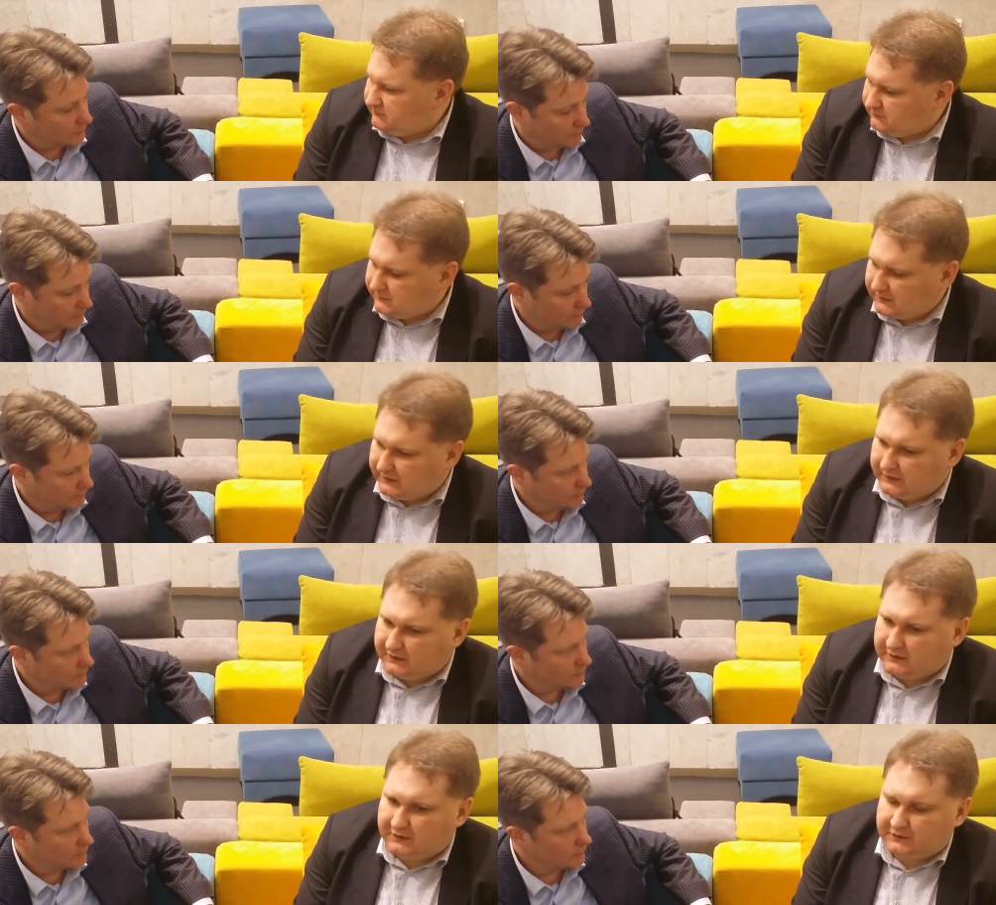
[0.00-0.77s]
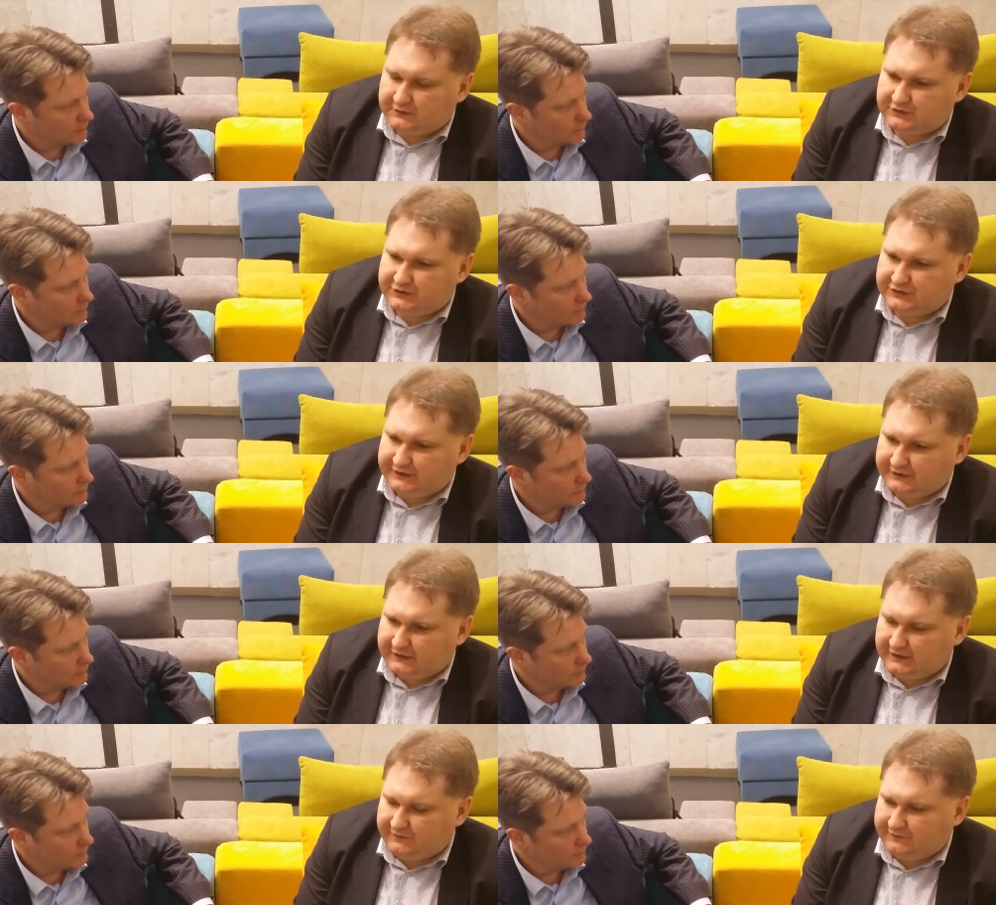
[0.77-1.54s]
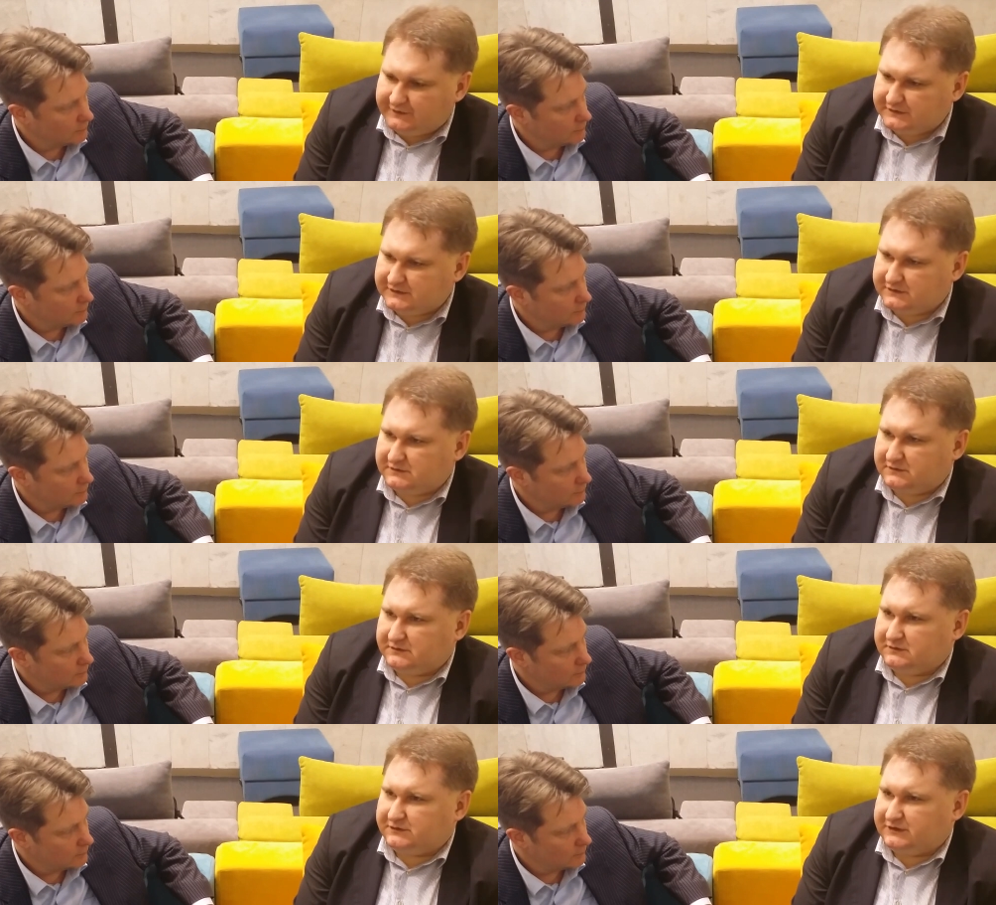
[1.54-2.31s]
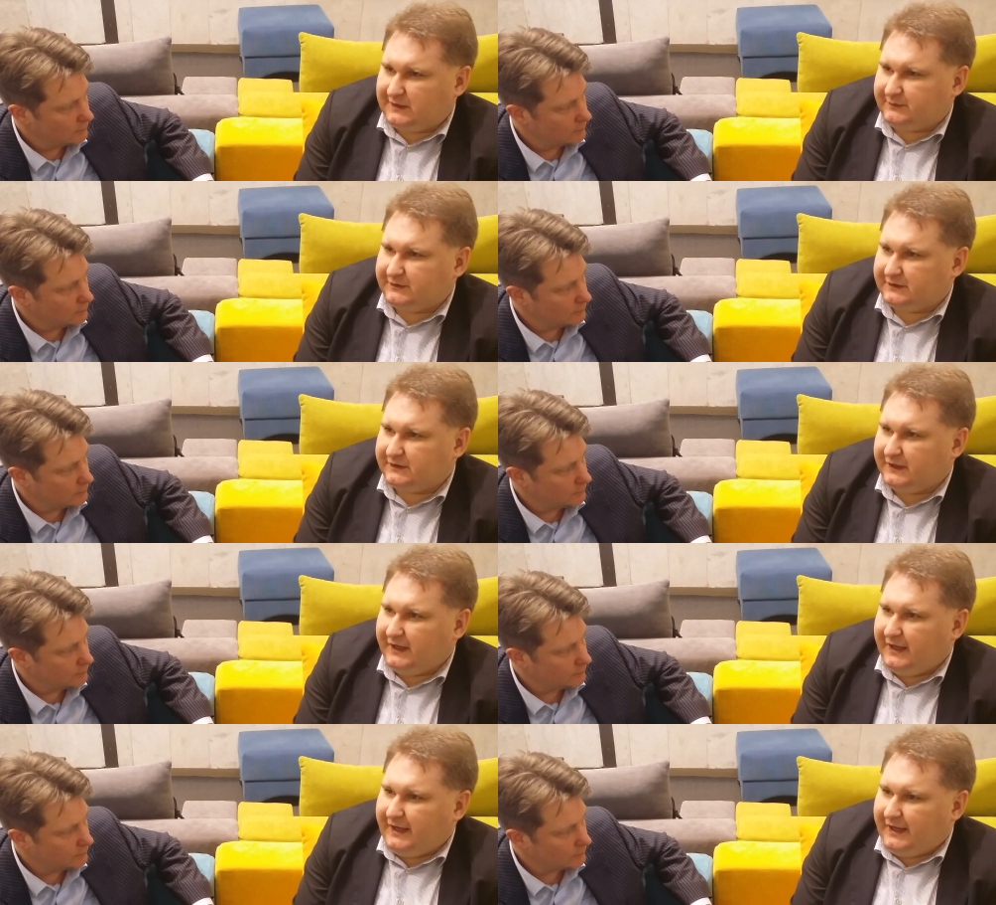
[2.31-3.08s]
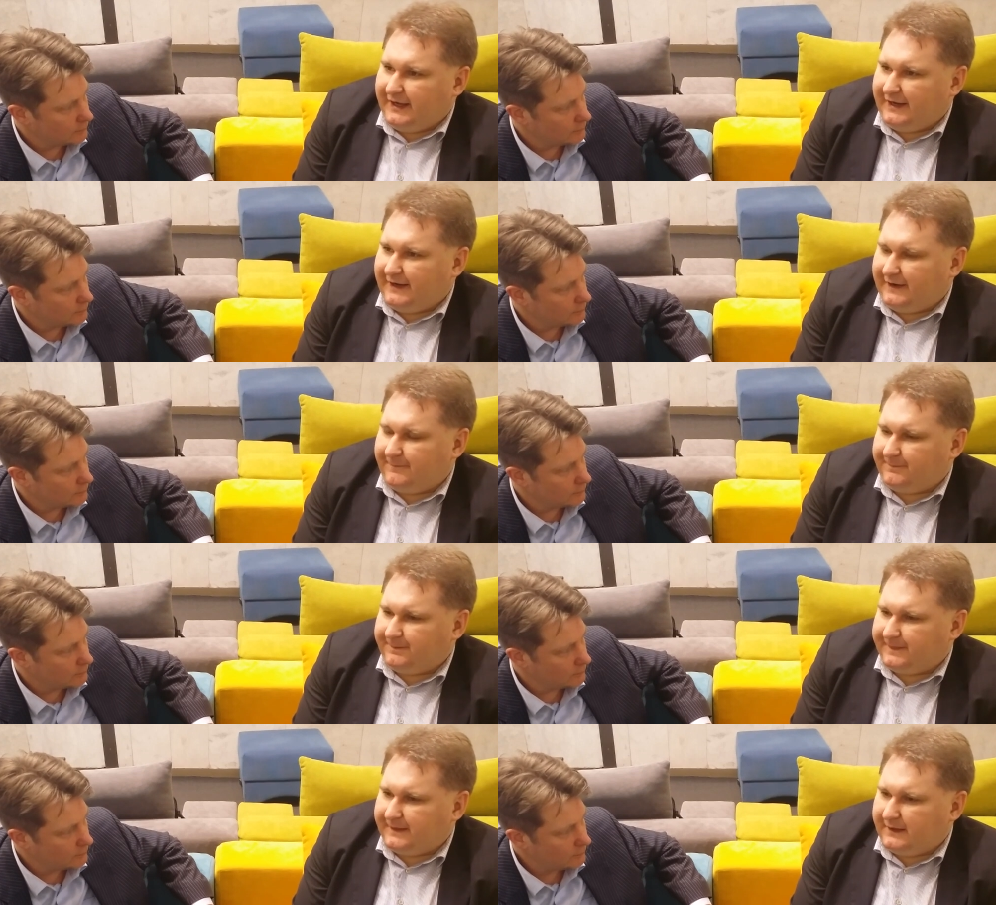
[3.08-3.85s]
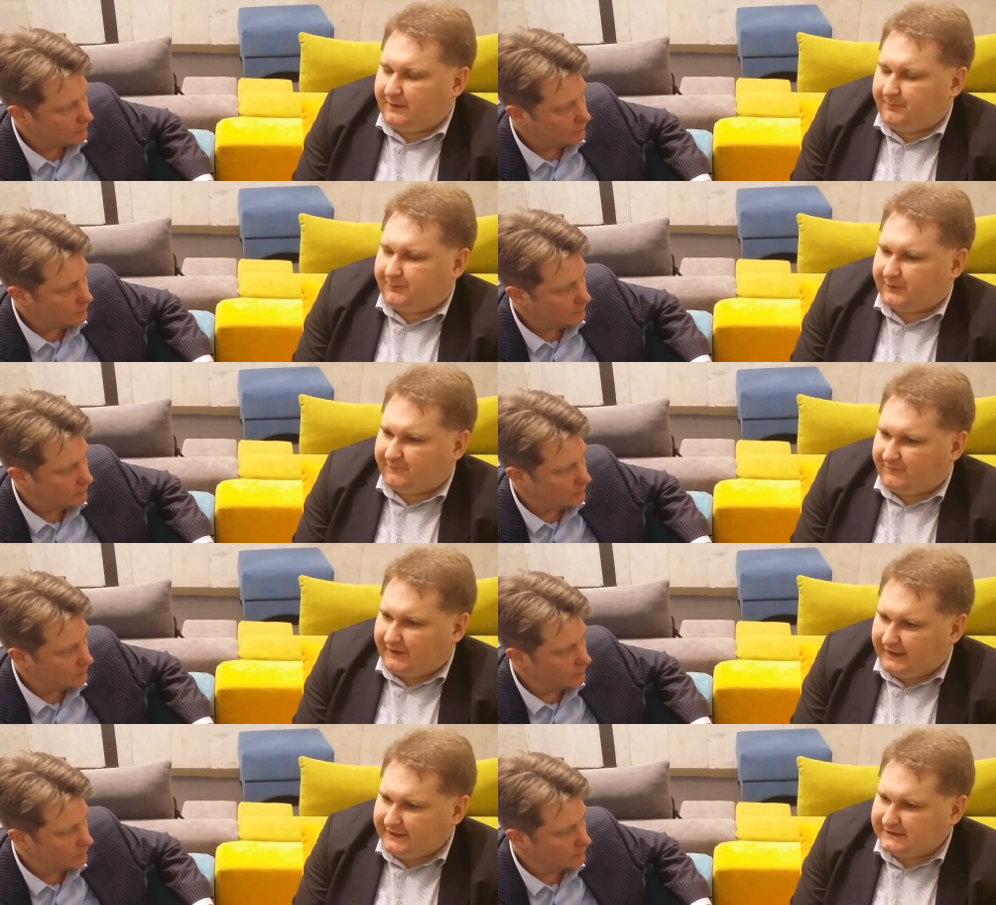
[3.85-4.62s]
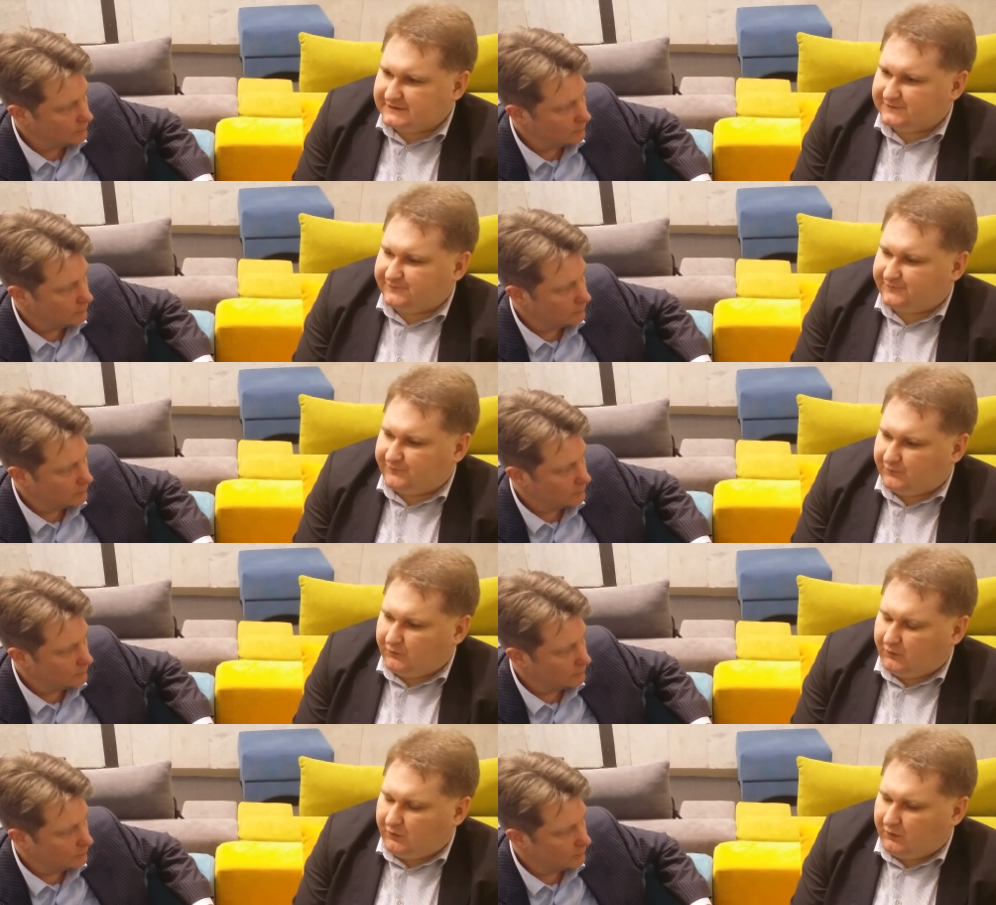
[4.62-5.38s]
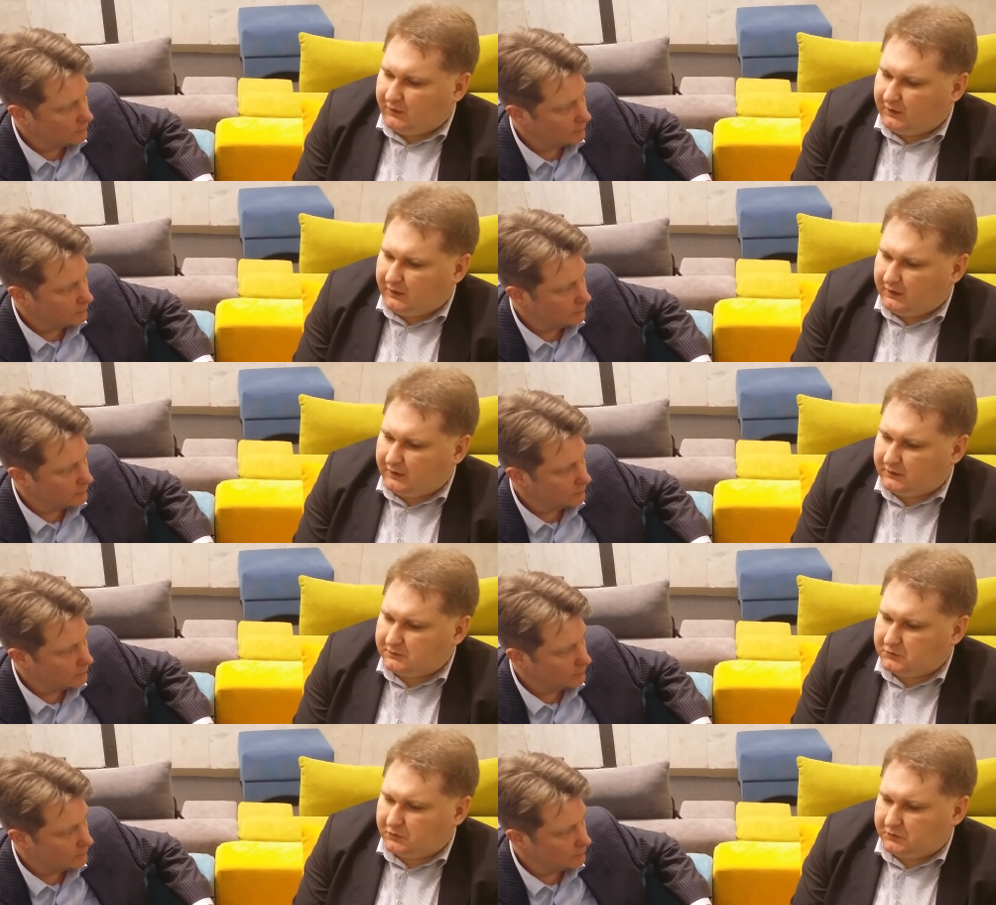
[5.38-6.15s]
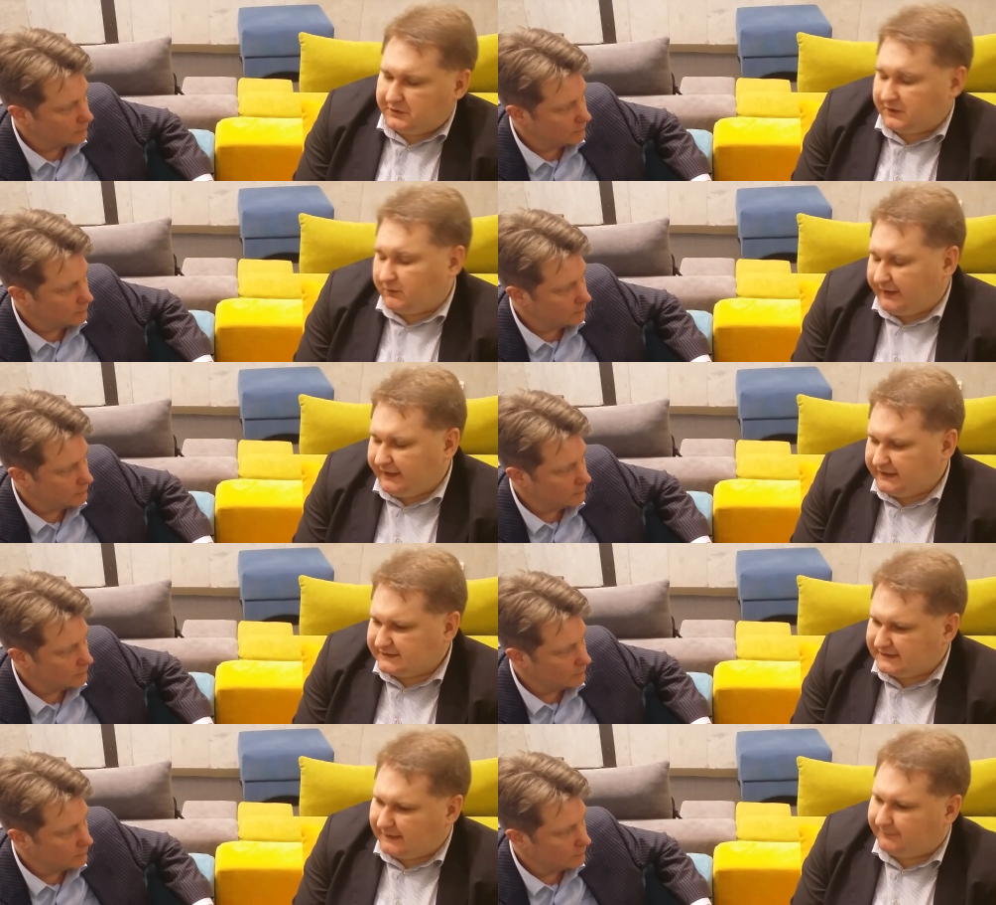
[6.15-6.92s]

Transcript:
Speaker 1: Mm-hmm. Uh, generally, this uh, chapter Um, provides for uh, or requires